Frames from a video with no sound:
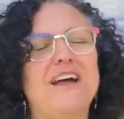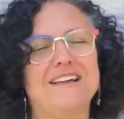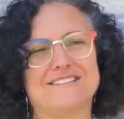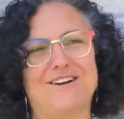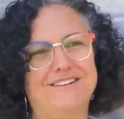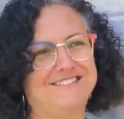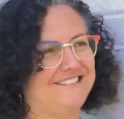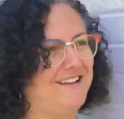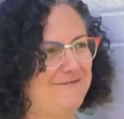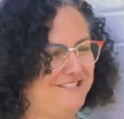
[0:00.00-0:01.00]
nice.
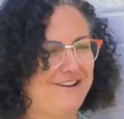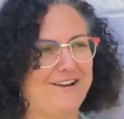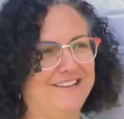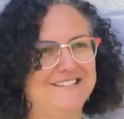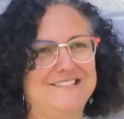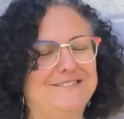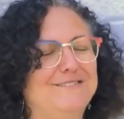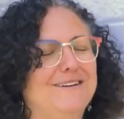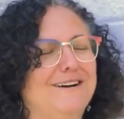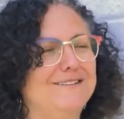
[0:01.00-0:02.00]
Honestly, I was talking
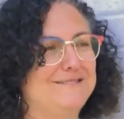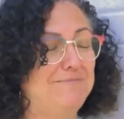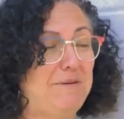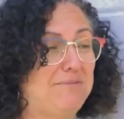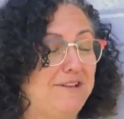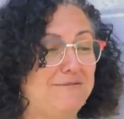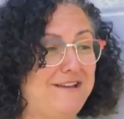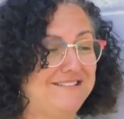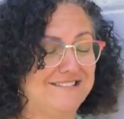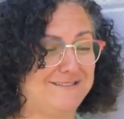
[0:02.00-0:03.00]
to some people at
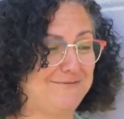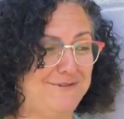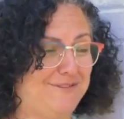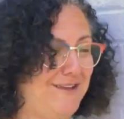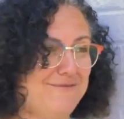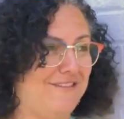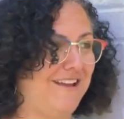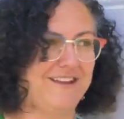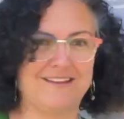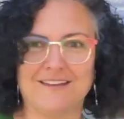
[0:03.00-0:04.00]
Oasis that they were
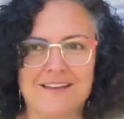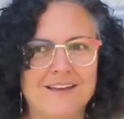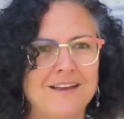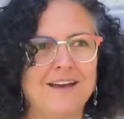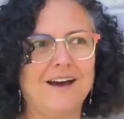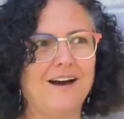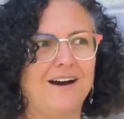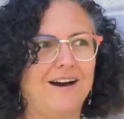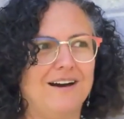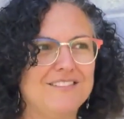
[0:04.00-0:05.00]
like,
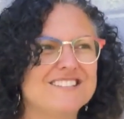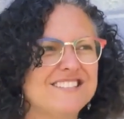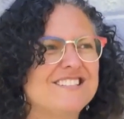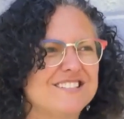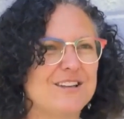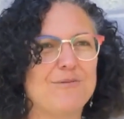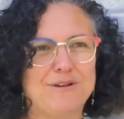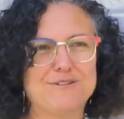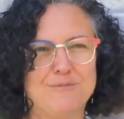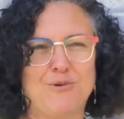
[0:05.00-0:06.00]
this is so
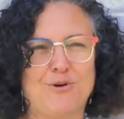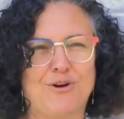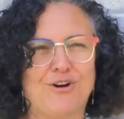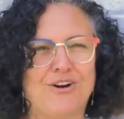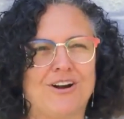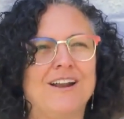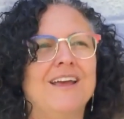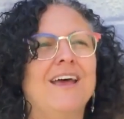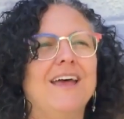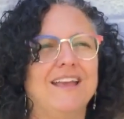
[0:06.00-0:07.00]
much more
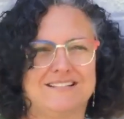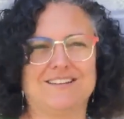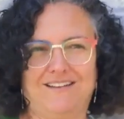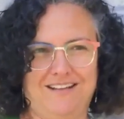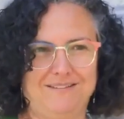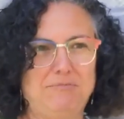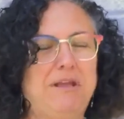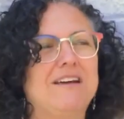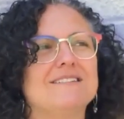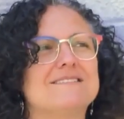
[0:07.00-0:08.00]
exciting
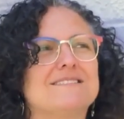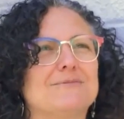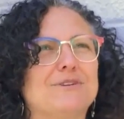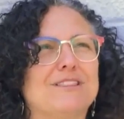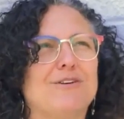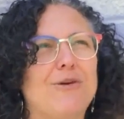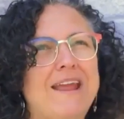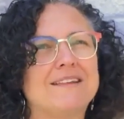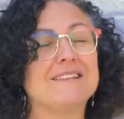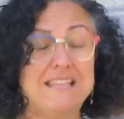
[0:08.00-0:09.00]
because with the
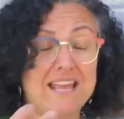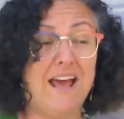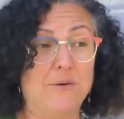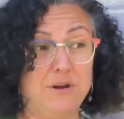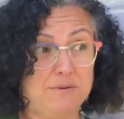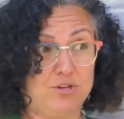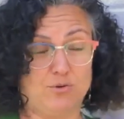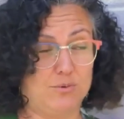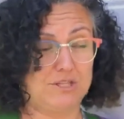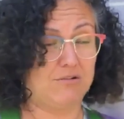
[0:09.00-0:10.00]
grant, and yeah, it would have been
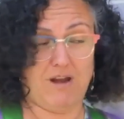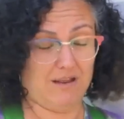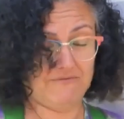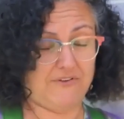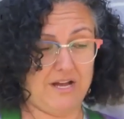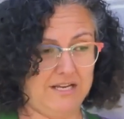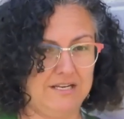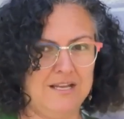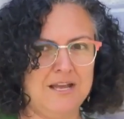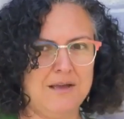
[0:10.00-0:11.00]
cool with the grant,
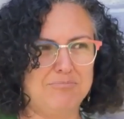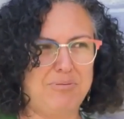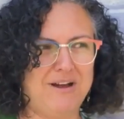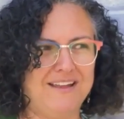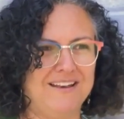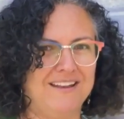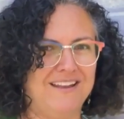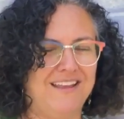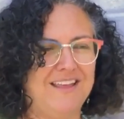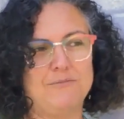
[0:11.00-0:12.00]
fine, but
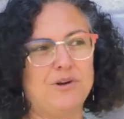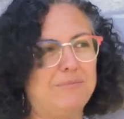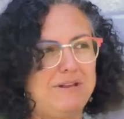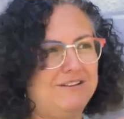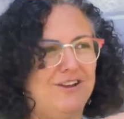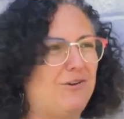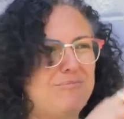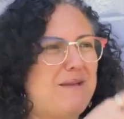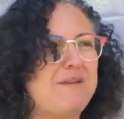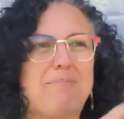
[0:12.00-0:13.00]
it would have been,
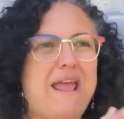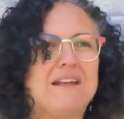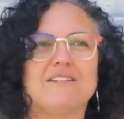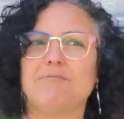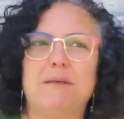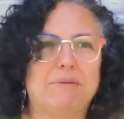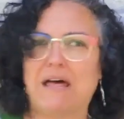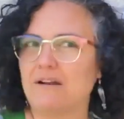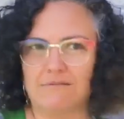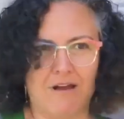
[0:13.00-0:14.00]
maybe a panel of people
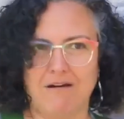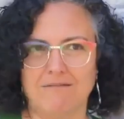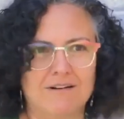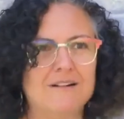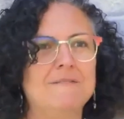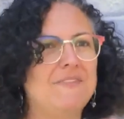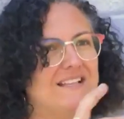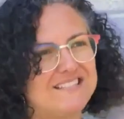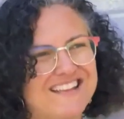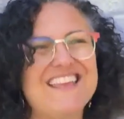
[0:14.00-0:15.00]
I don't know
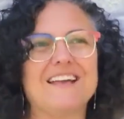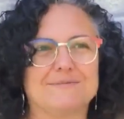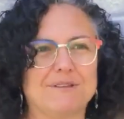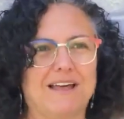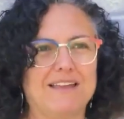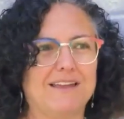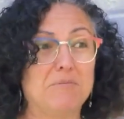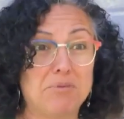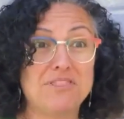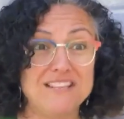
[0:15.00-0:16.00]
that said, yes, we like it.
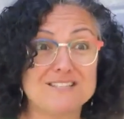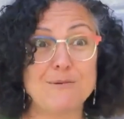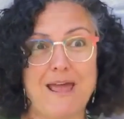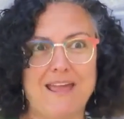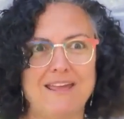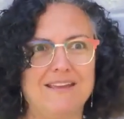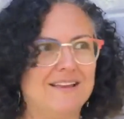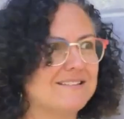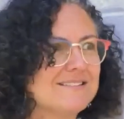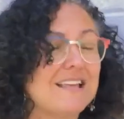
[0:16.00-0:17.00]
But this way,
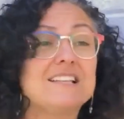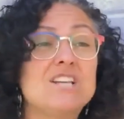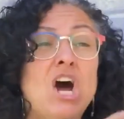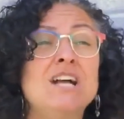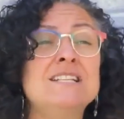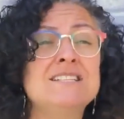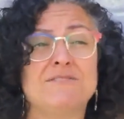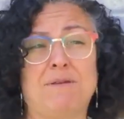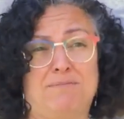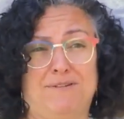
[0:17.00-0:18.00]
it's like tons
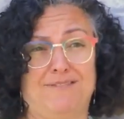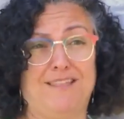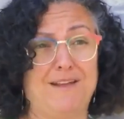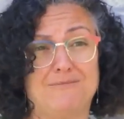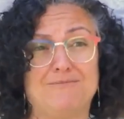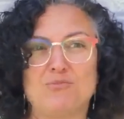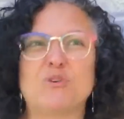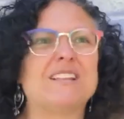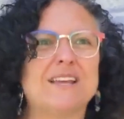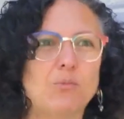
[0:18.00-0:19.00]
of people that
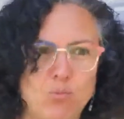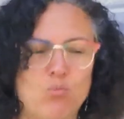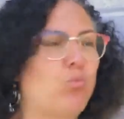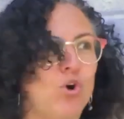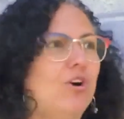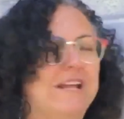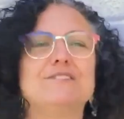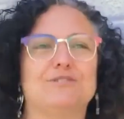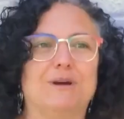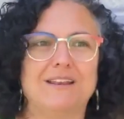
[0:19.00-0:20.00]
really were
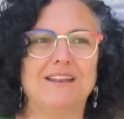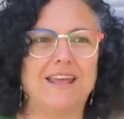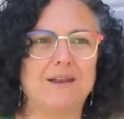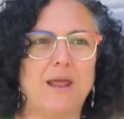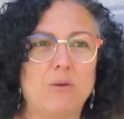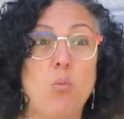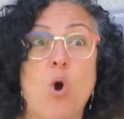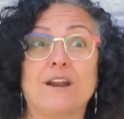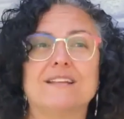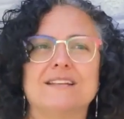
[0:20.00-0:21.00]
into it and
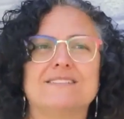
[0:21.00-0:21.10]
wanted